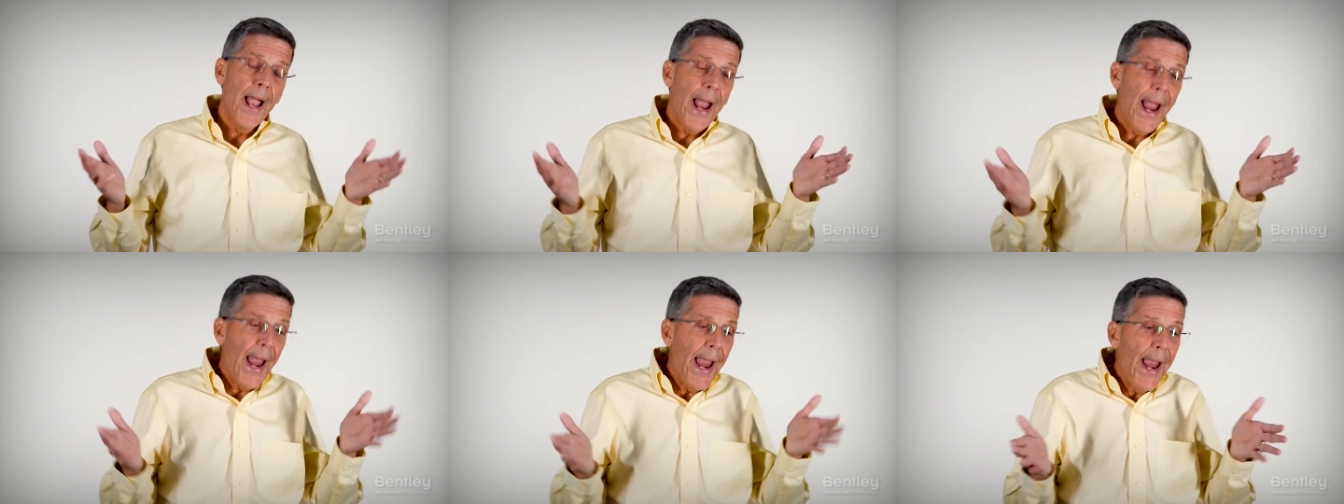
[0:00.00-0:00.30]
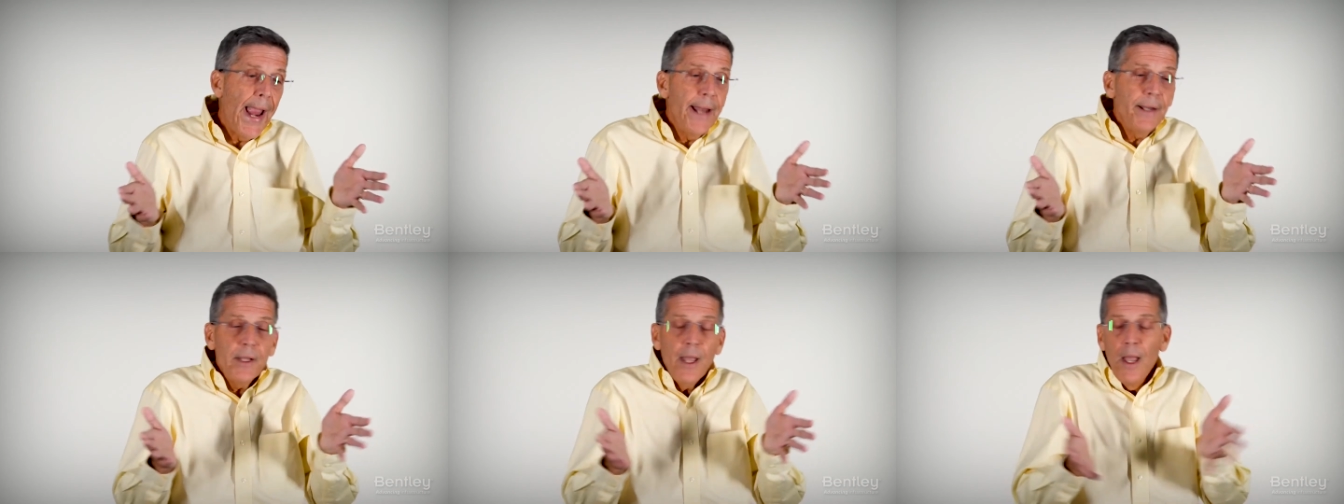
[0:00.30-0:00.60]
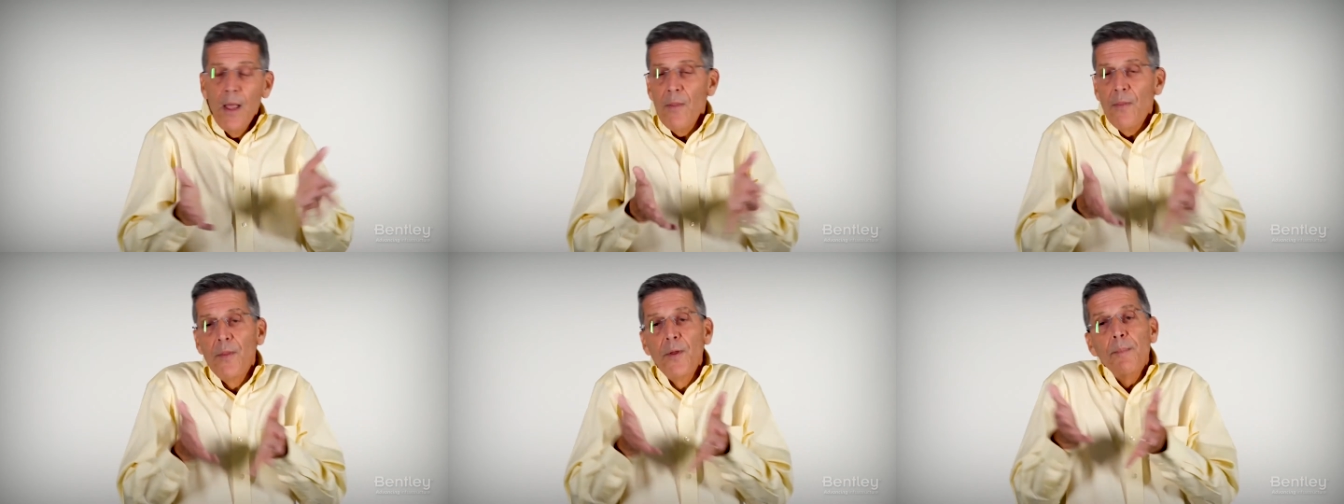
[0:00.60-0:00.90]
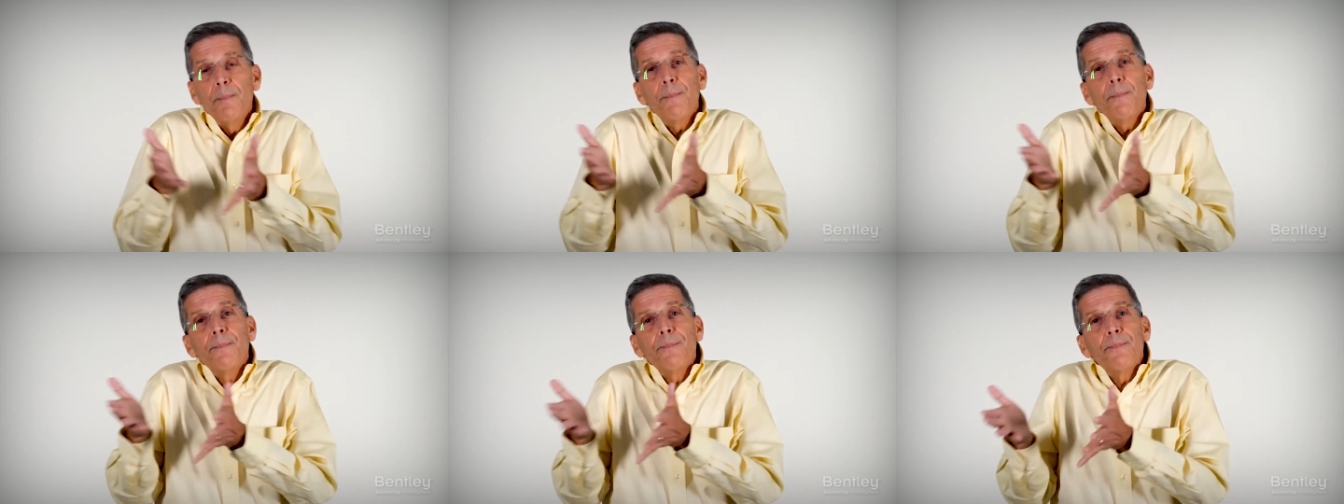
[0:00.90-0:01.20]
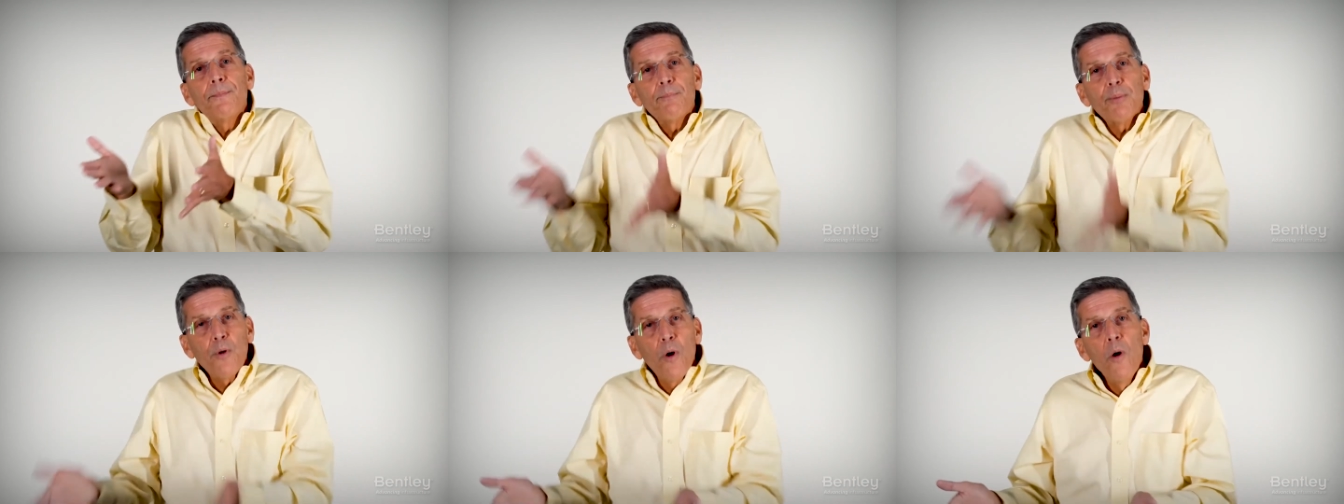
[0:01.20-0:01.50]
And the
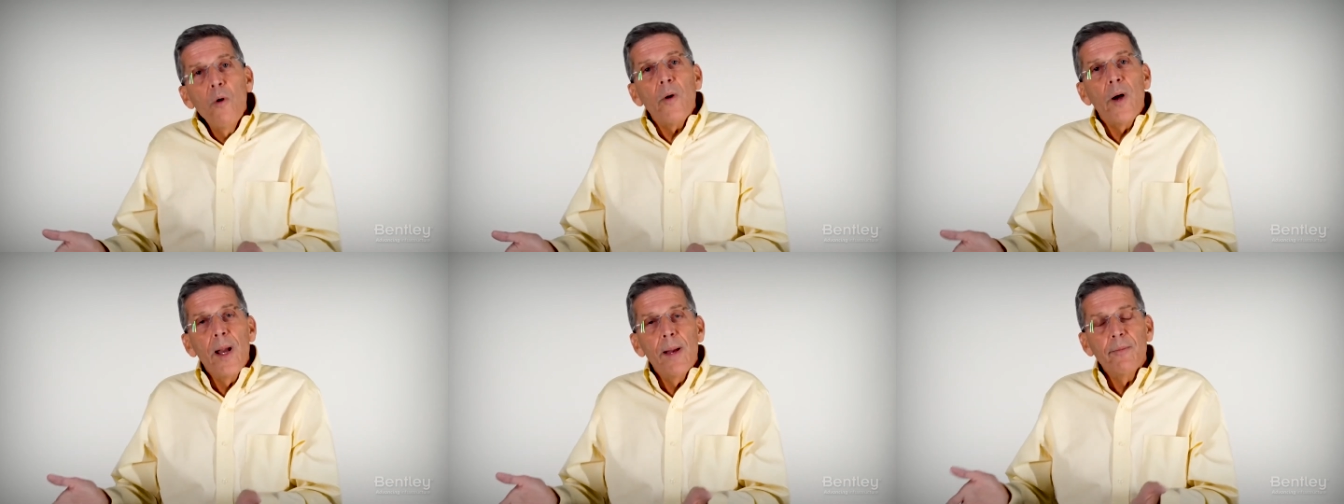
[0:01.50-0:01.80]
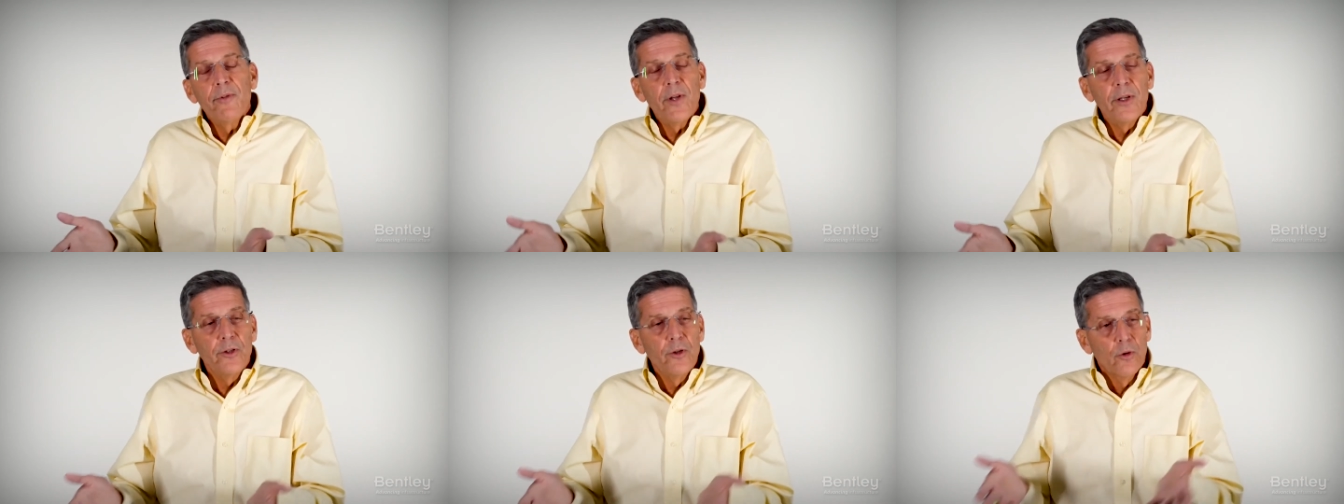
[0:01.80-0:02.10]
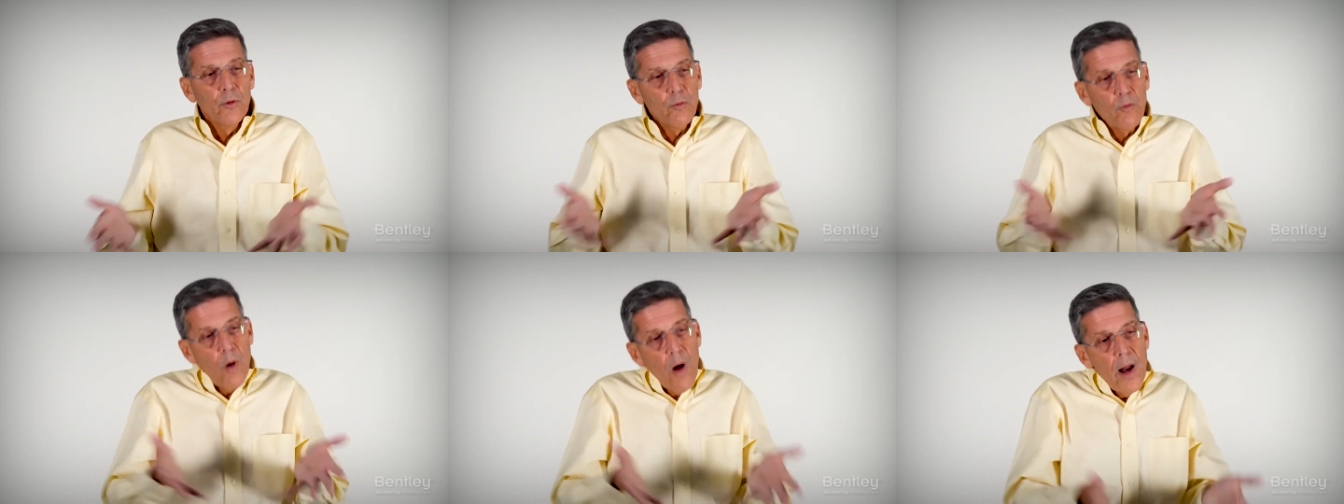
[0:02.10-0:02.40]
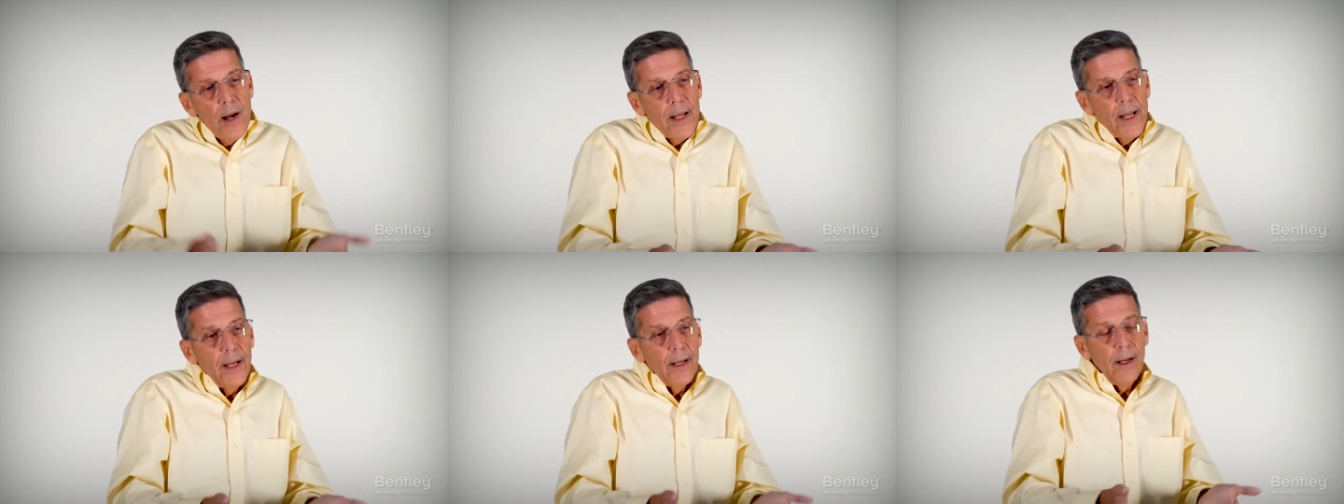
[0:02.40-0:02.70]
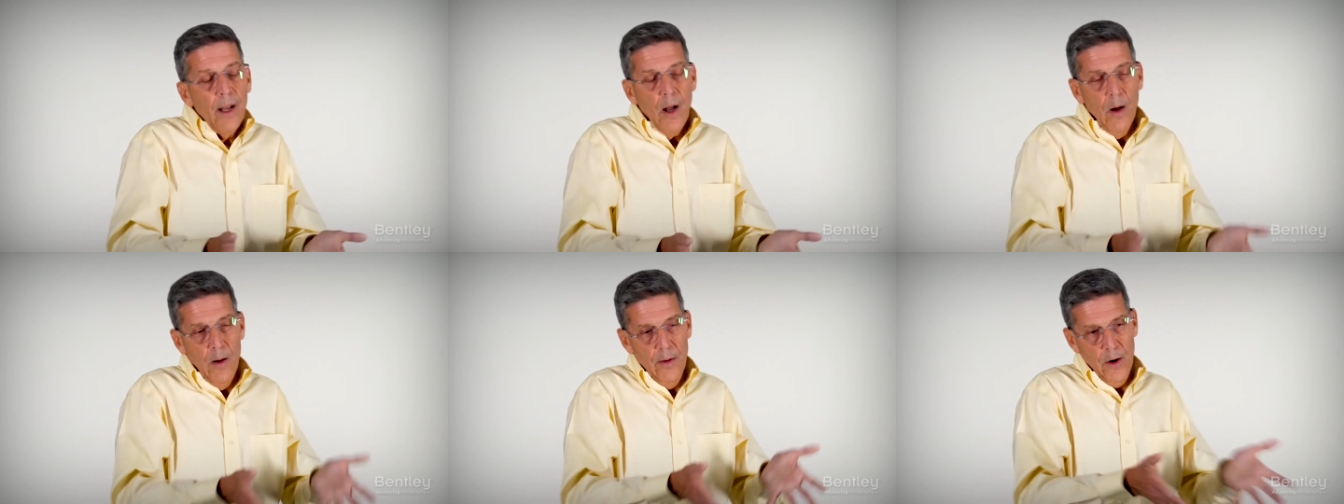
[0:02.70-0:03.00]
programs that you're
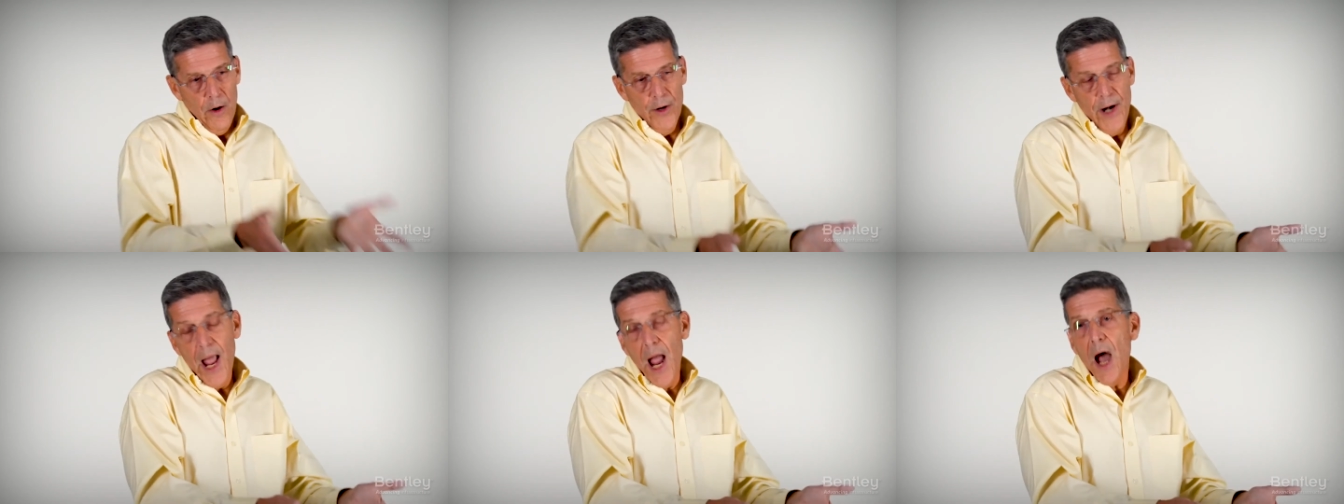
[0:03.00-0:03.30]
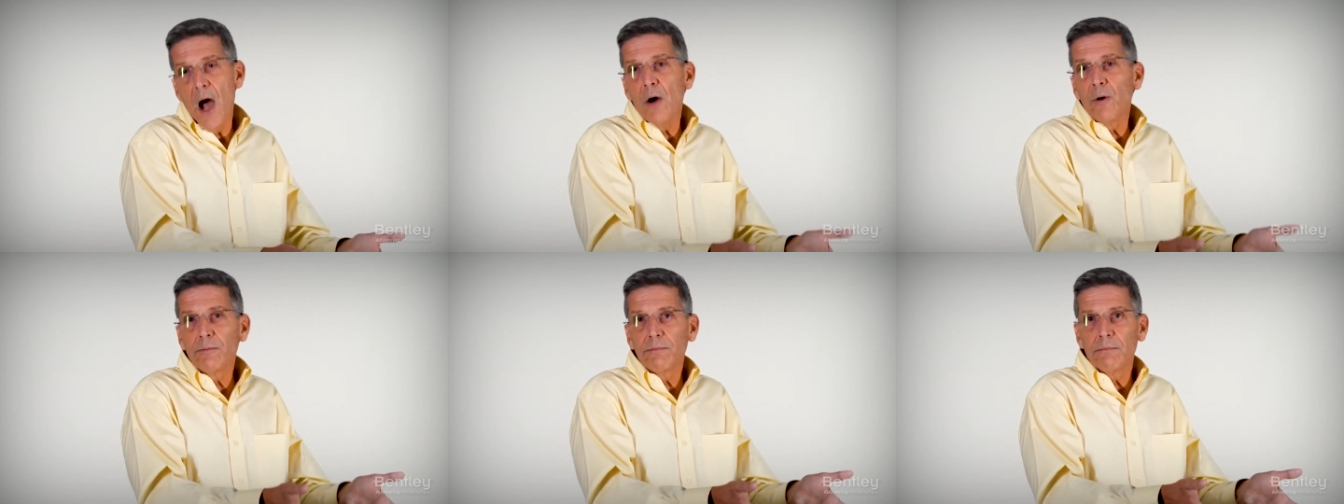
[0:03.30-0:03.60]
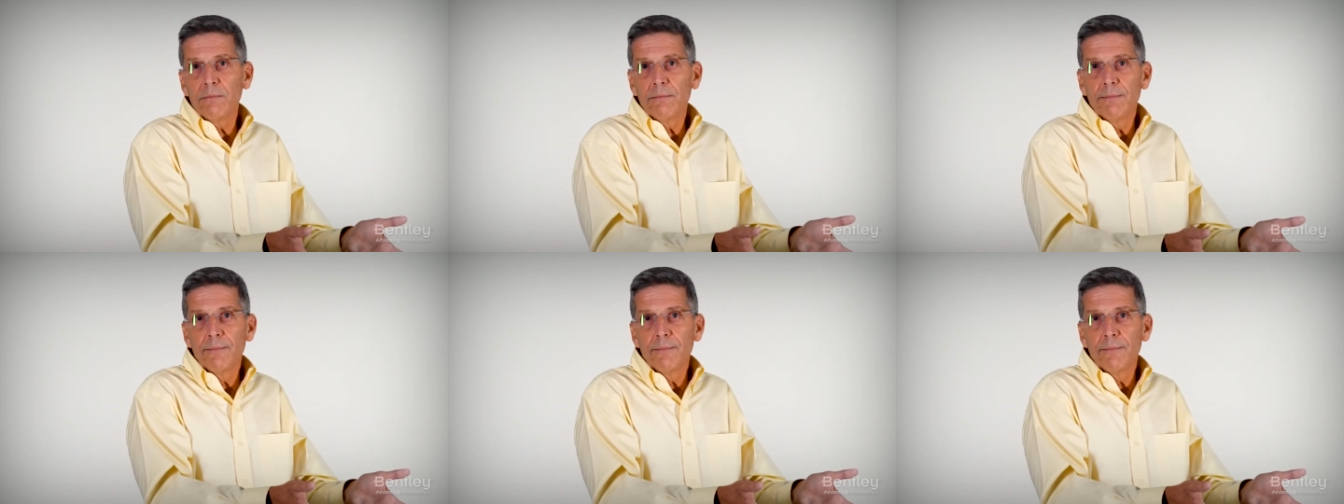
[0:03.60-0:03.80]
running are now,